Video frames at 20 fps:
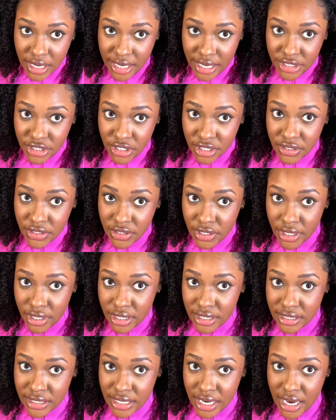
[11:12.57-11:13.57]
I just took
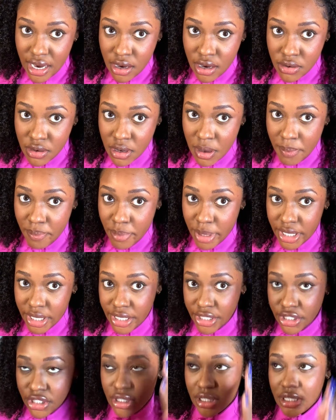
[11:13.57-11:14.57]
this down, but
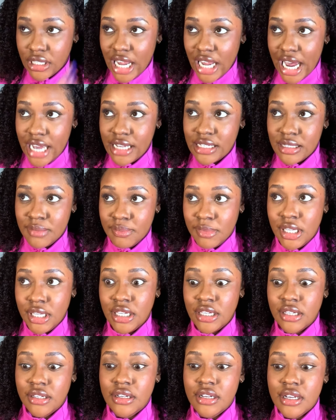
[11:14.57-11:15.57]
it should last me,